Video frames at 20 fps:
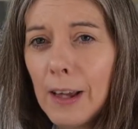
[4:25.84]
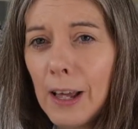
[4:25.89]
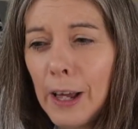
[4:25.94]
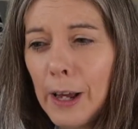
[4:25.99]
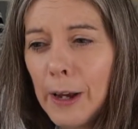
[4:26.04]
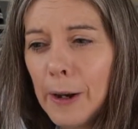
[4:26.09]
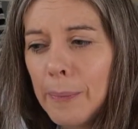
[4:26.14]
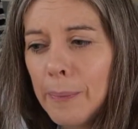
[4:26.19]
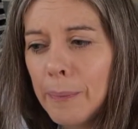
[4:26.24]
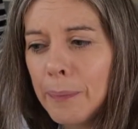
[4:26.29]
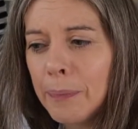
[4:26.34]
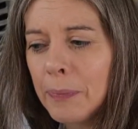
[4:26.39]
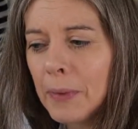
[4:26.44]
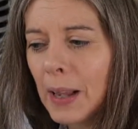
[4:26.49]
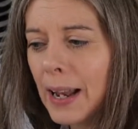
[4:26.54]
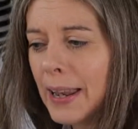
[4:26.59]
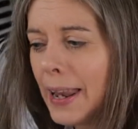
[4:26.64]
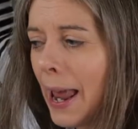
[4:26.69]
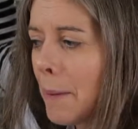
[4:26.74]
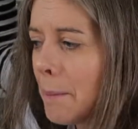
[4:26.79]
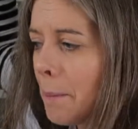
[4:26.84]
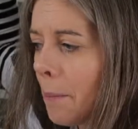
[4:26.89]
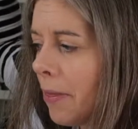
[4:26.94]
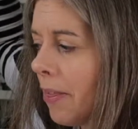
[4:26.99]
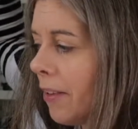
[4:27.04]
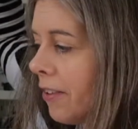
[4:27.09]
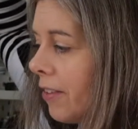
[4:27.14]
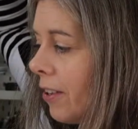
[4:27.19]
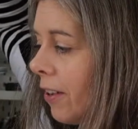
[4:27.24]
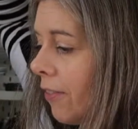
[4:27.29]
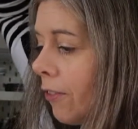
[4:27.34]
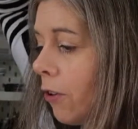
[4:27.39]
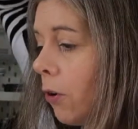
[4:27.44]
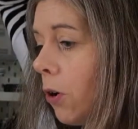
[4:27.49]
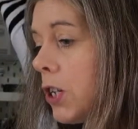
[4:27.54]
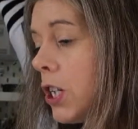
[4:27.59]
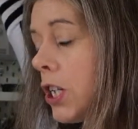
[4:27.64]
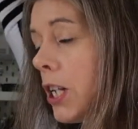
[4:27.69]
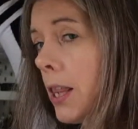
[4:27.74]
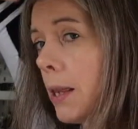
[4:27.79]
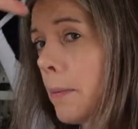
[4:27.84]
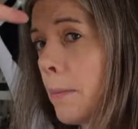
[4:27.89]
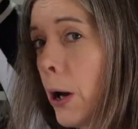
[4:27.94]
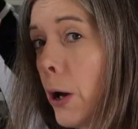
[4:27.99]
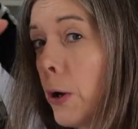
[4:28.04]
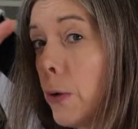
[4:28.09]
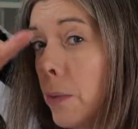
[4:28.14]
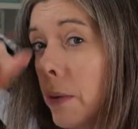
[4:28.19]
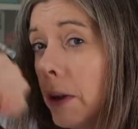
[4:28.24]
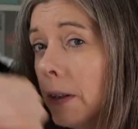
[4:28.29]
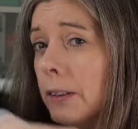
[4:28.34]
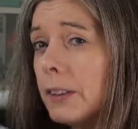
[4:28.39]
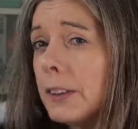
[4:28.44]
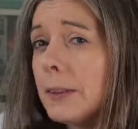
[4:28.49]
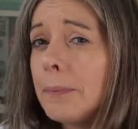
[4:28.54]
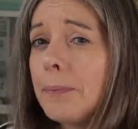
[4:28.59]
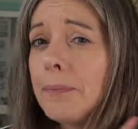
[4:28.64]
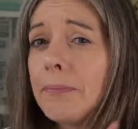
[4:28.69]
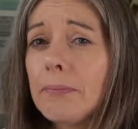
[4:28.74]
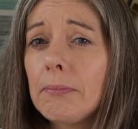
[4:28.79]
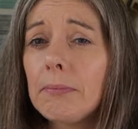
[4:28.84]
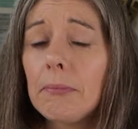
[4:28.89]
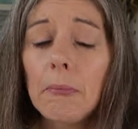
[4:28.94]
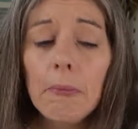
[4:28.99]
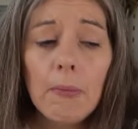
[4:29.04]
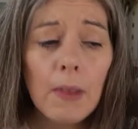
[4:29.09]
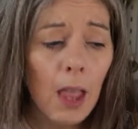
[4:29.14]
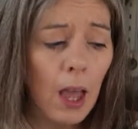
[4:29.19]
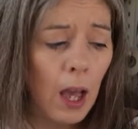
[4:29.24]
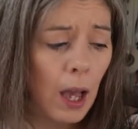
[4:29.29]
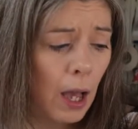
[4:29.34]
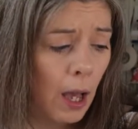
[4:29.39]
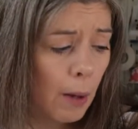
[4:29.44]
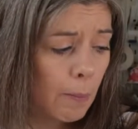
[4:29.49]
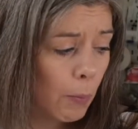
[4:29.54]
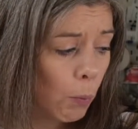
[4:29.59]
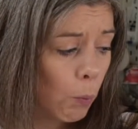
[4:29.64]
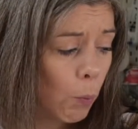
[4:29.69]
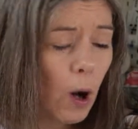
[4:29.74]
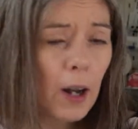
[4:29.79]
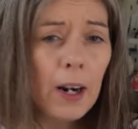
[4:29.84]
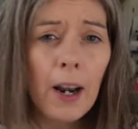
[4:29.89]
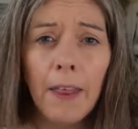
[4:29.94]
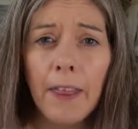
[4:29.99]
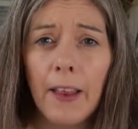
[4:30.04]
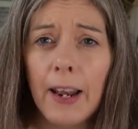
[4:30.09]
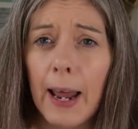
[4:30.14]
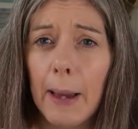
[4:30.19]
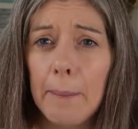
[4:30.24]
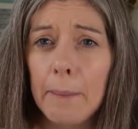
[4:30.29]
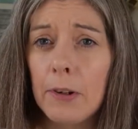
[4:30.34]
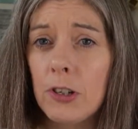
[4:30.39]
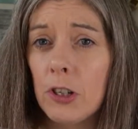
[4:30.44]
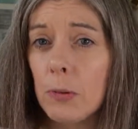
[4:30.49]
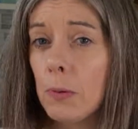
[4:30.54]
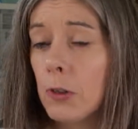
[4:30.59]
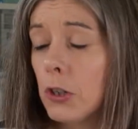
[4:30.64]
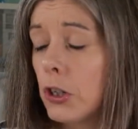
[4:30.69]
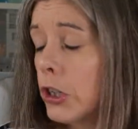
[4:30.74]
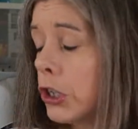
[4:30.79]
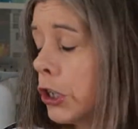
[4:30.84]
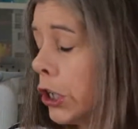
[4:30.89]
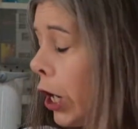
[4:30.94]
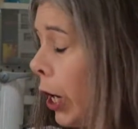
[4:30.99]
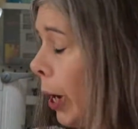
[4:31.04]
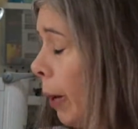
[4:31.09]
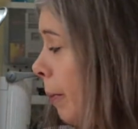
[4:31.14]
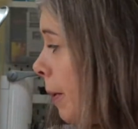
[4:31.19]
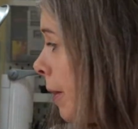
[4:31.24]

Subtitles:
lamp that I've got at the moment. One other lamp I just want to share